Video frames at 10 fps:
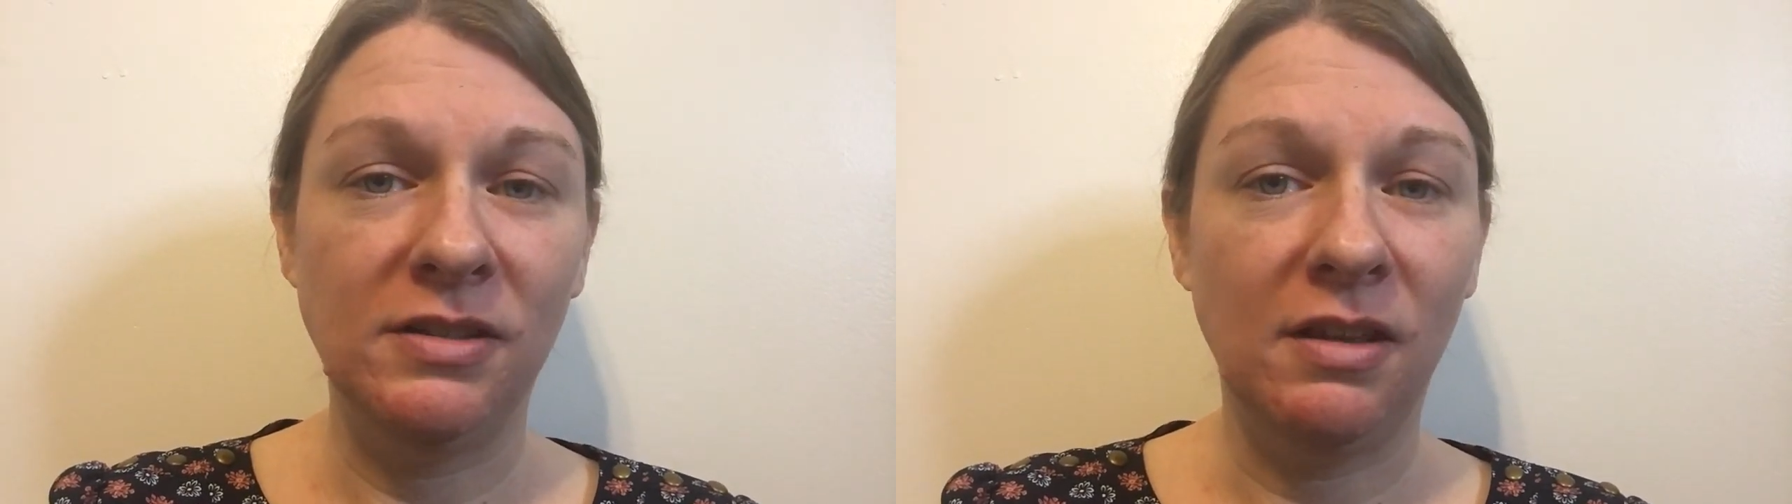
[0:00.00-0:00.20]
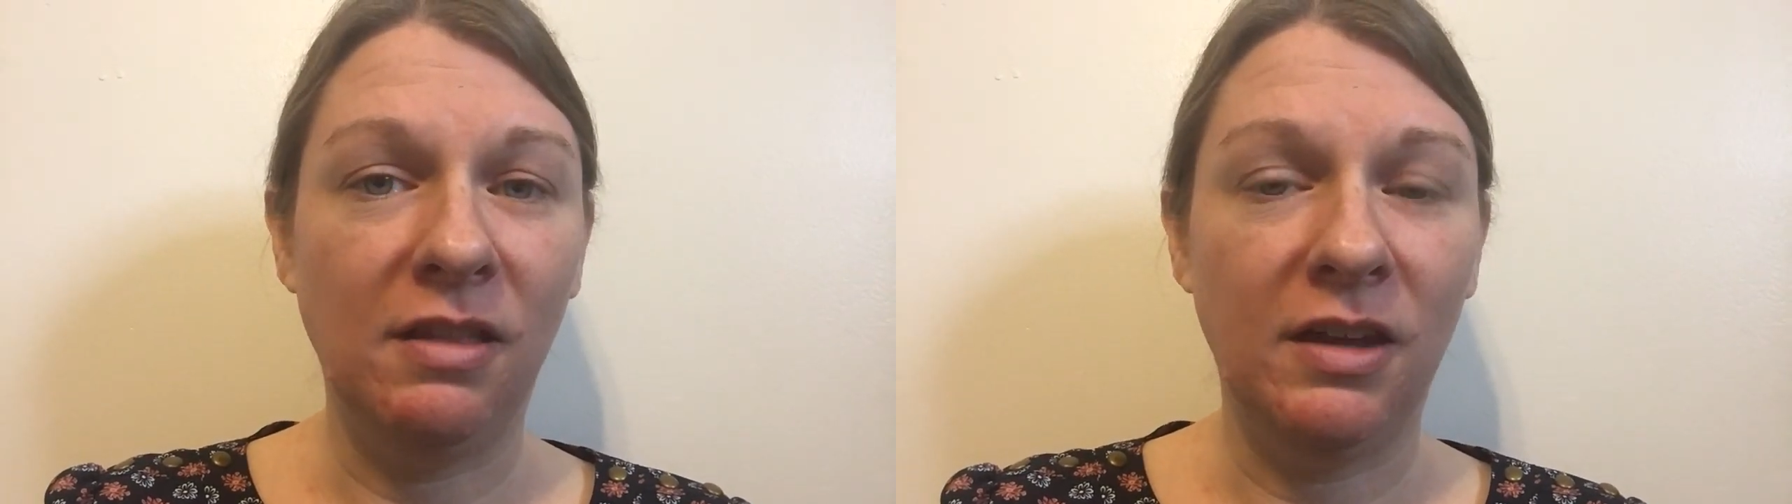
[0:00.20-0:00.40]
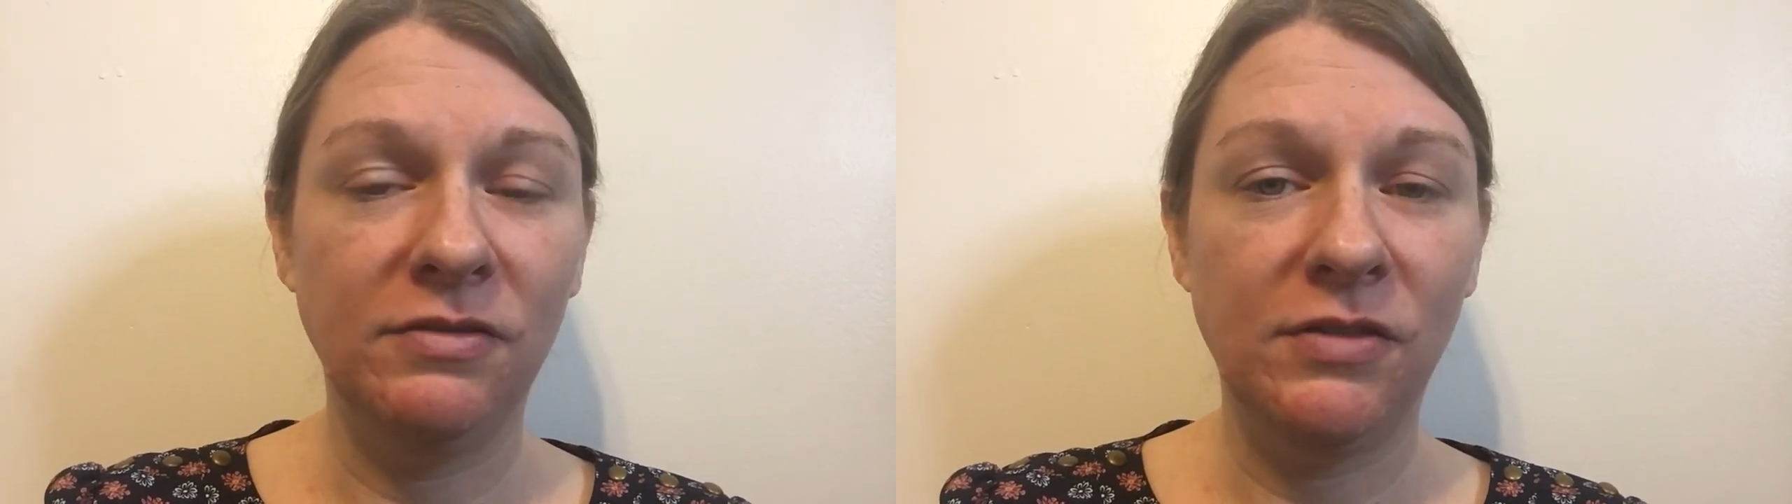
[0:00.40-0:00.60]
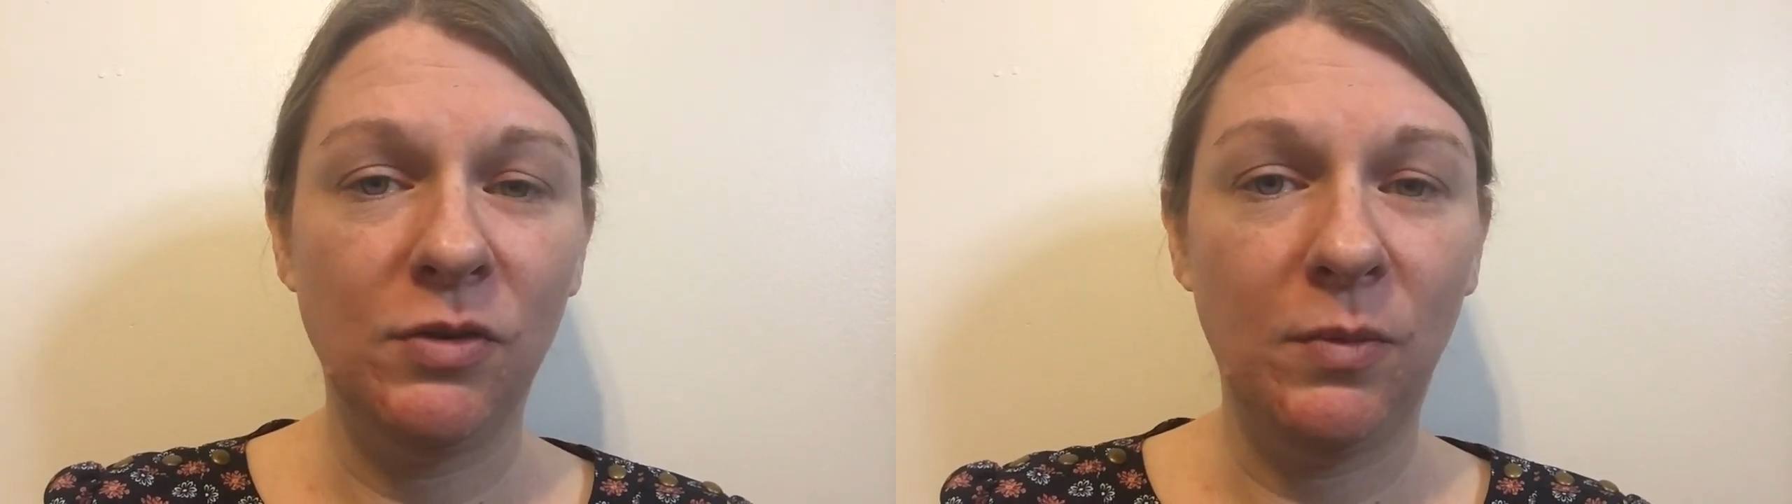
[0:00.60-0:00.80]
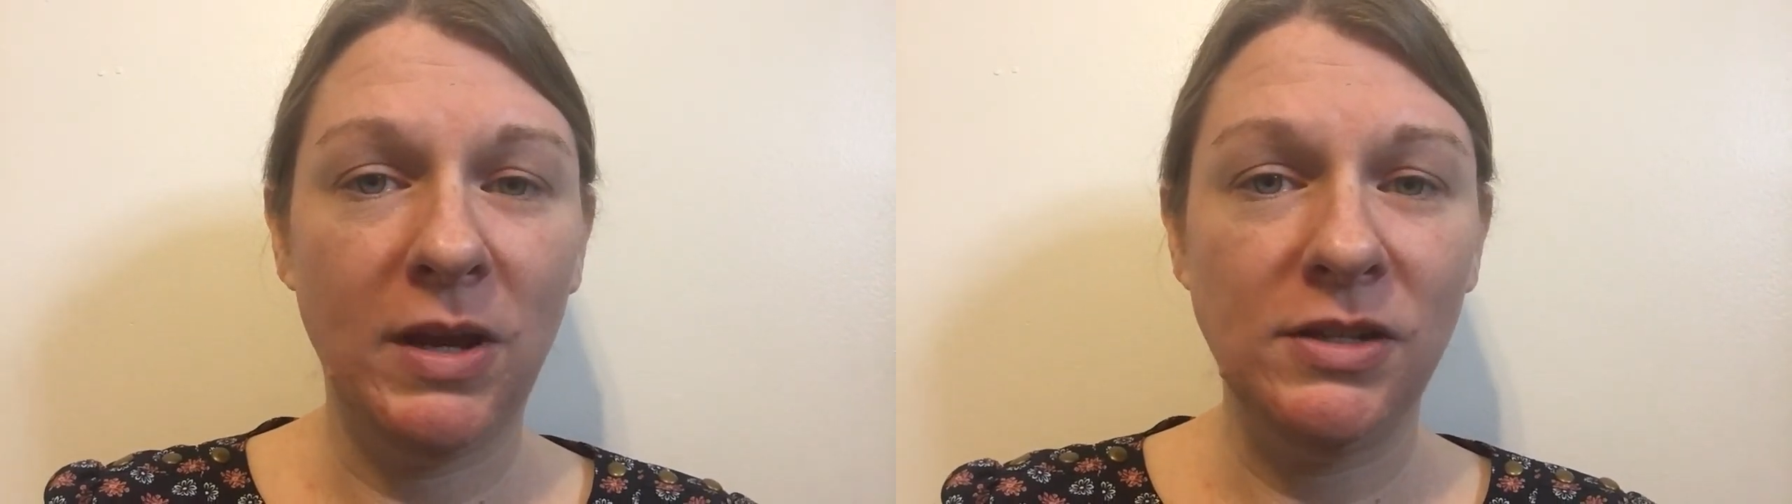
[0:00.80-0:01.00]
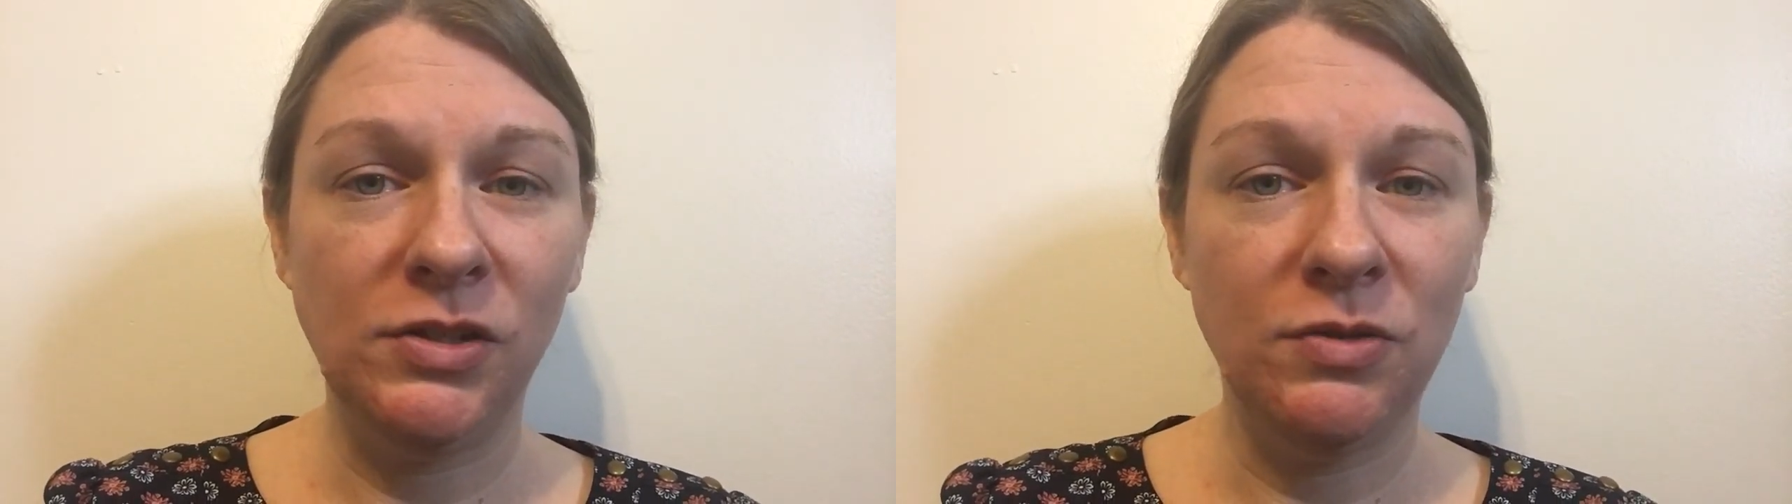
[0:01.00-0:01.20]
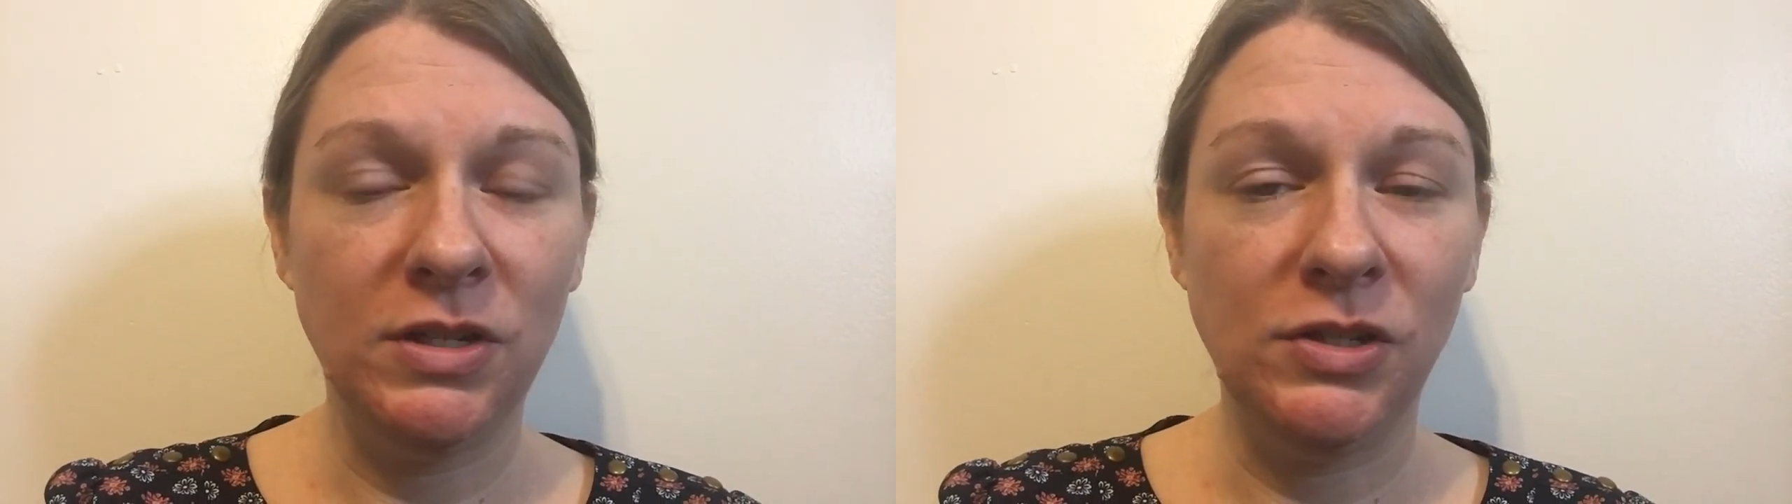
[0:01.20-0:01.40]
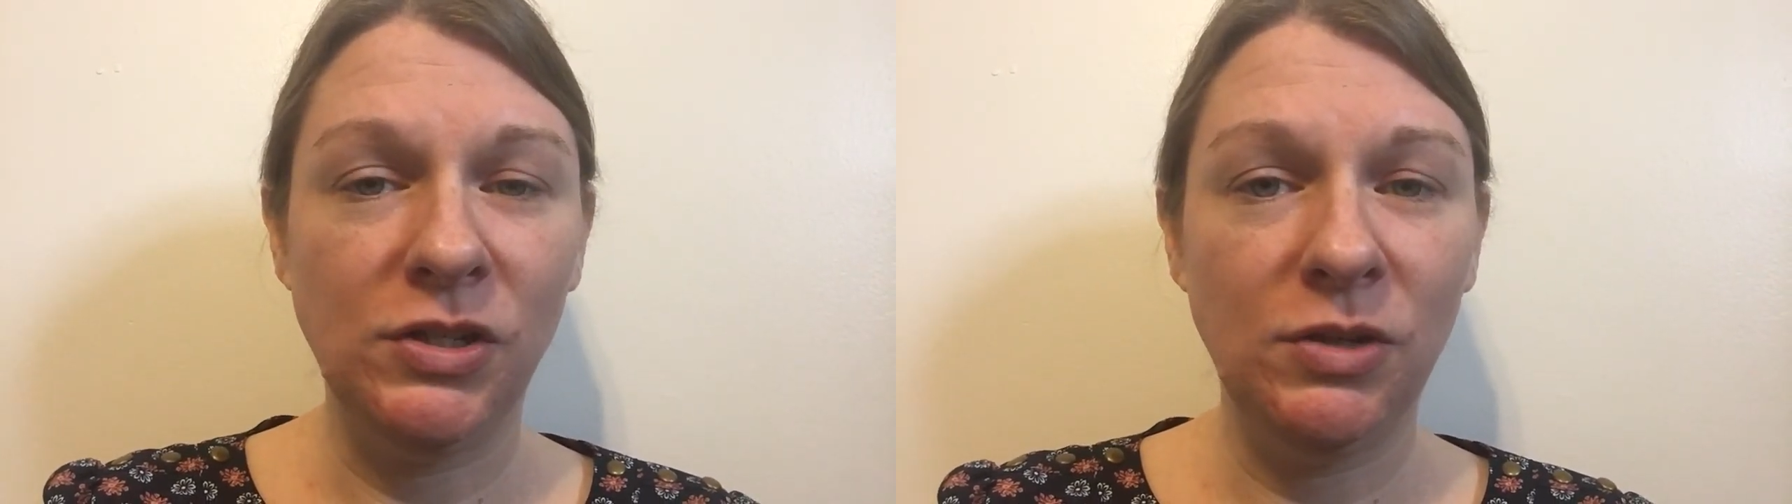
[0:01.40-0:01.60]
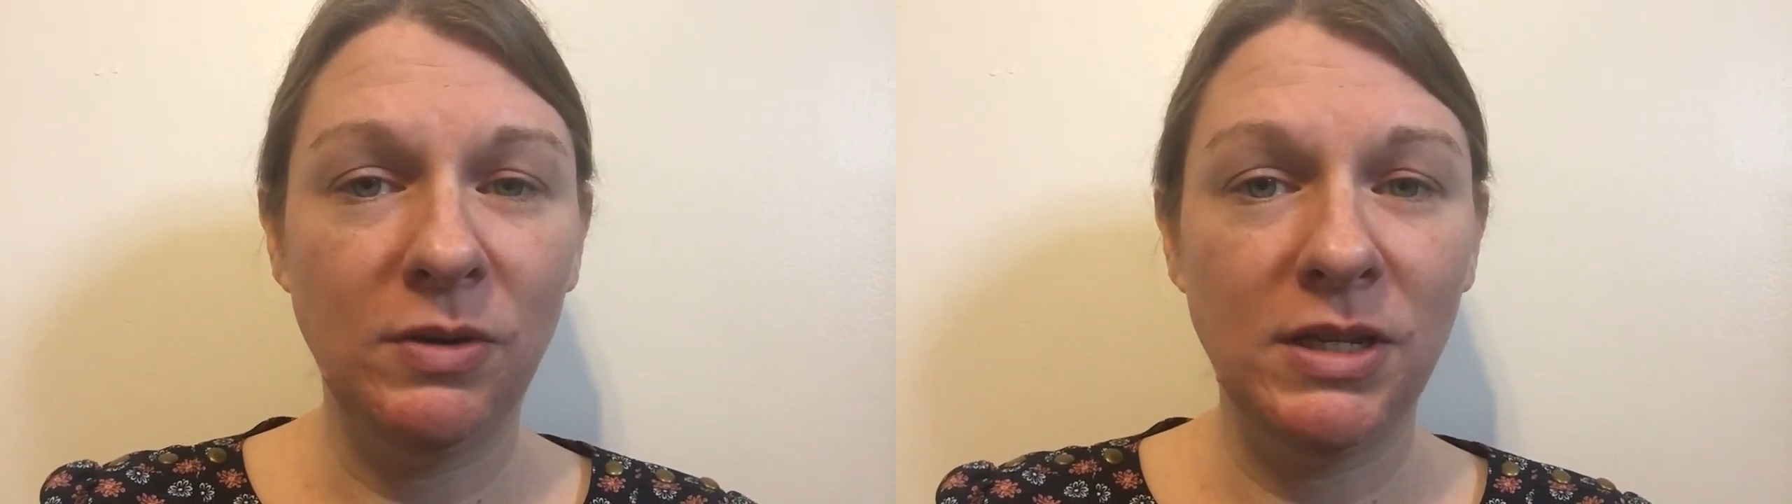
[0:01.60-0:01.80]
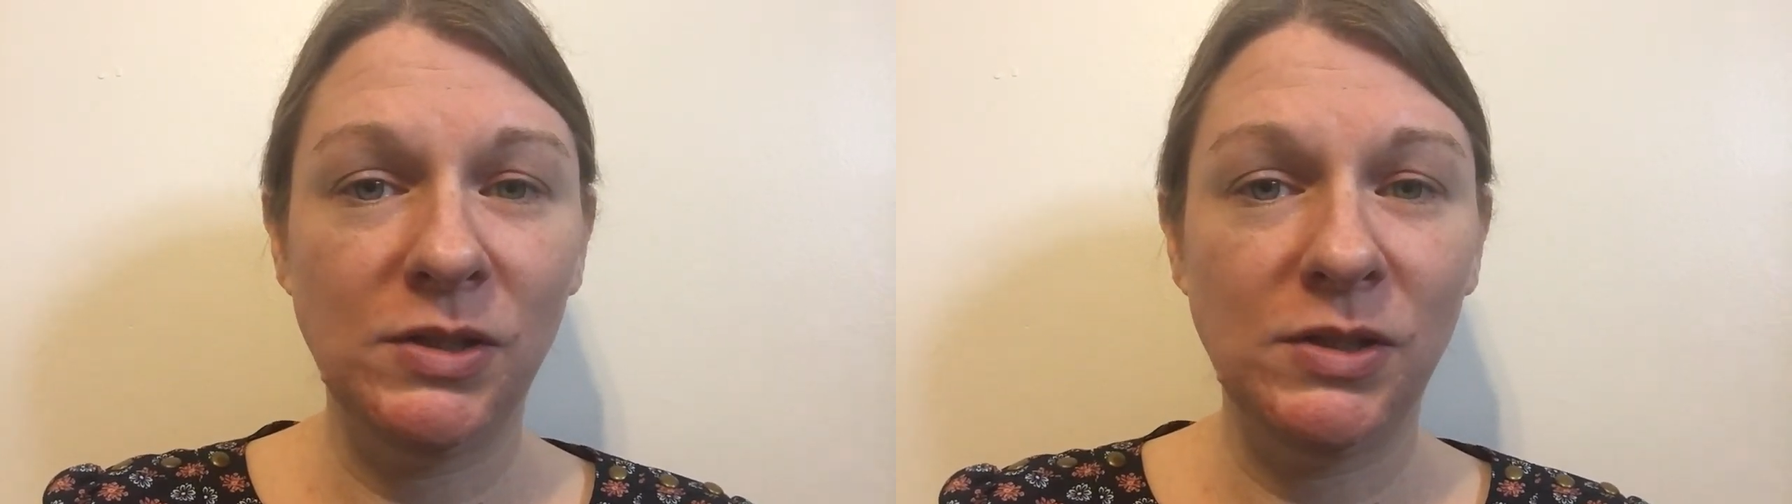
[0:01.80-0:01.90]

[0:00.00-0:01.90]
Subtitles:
a lot of different ways you can do it,